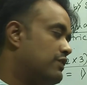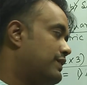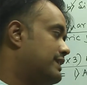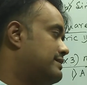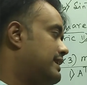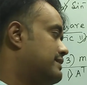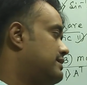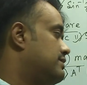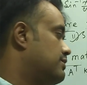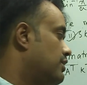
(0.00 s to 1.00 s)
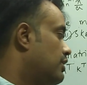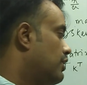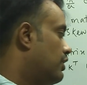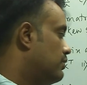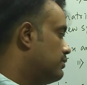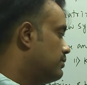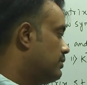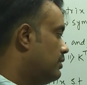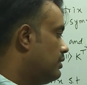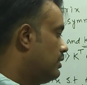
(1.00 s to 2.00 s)
of x-axis
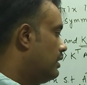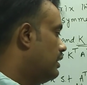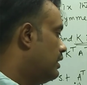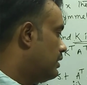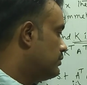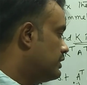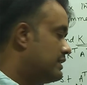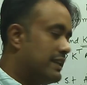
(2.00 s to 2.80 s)
with